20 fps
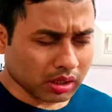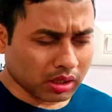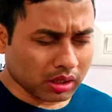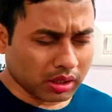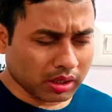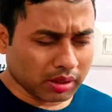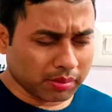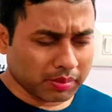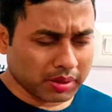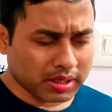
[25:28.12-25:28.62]

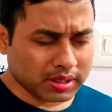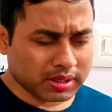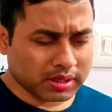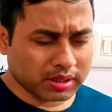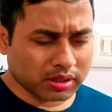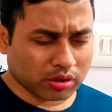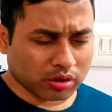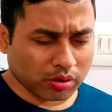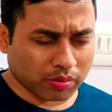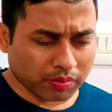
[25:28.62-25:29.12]
a base
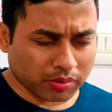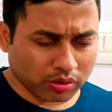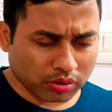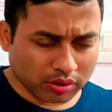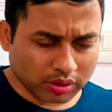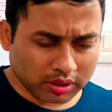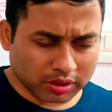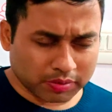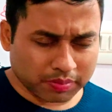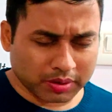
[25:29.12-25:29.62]
is a compound,
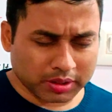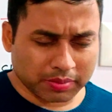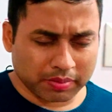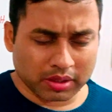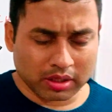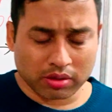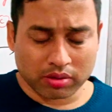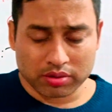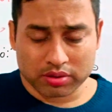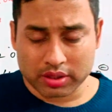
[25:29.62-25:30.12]
or
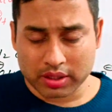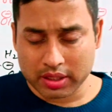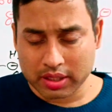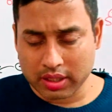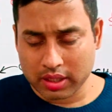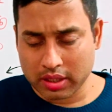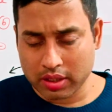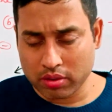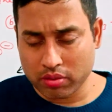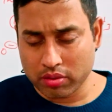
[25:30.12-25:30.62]
specifically we
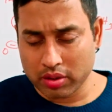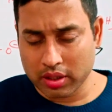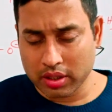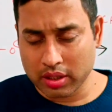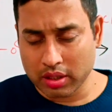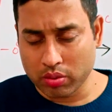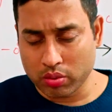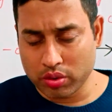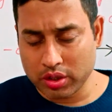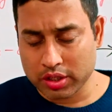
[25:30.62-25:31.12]
say
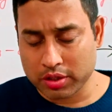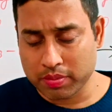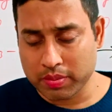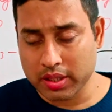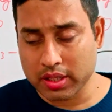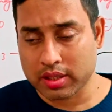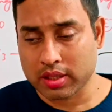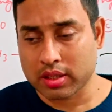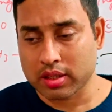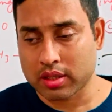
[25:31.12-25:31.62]
a Lewis
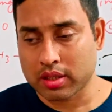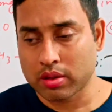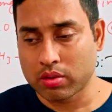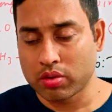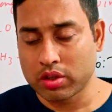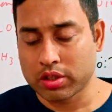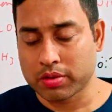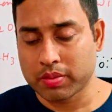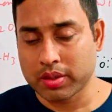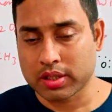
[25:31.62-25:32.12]

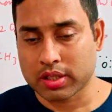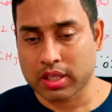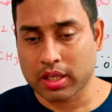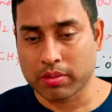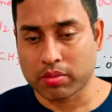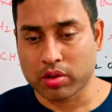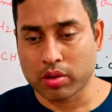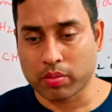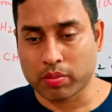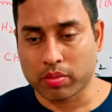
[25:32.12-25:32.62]
base
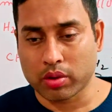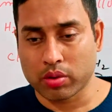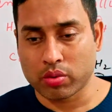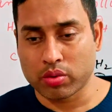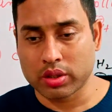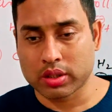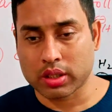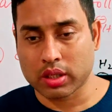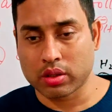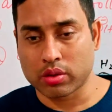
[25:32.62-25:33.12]
type compound
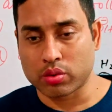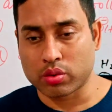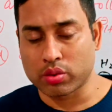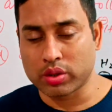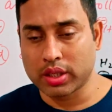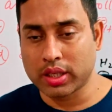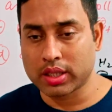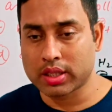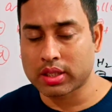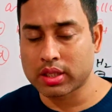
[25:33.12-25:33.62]
which can
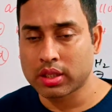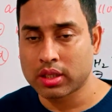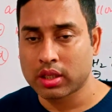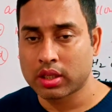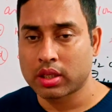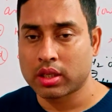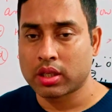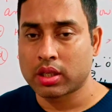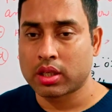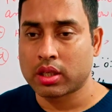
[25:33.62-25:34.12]
donate
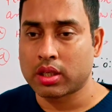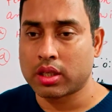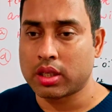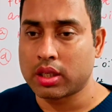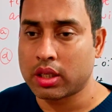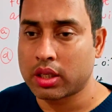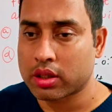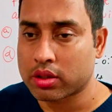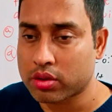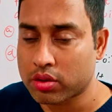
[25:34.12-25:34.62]

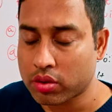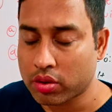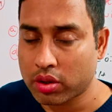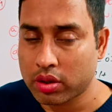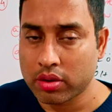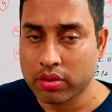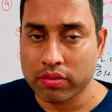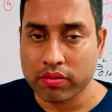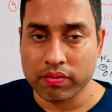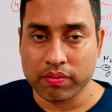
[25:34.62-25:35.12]

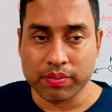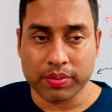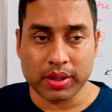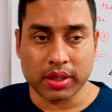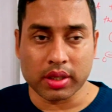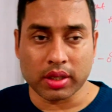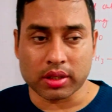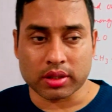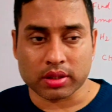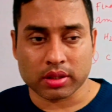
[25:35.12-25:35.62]
electron
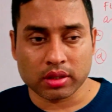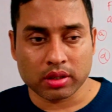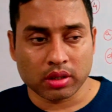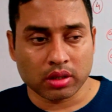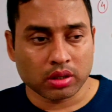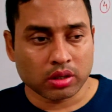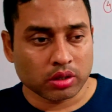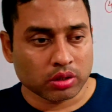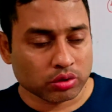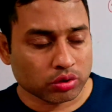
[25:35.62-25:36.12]
pairs.
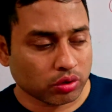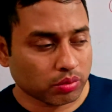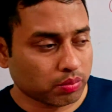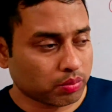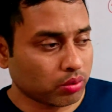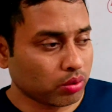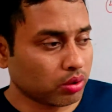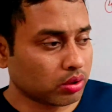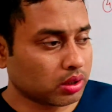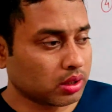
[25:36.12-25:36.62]
So
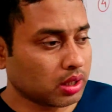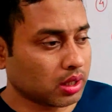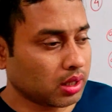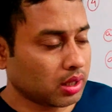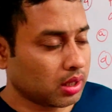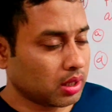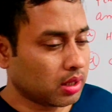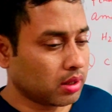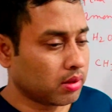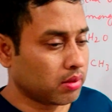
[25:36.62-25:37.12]
both
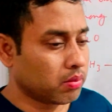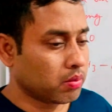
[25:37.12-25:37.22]
the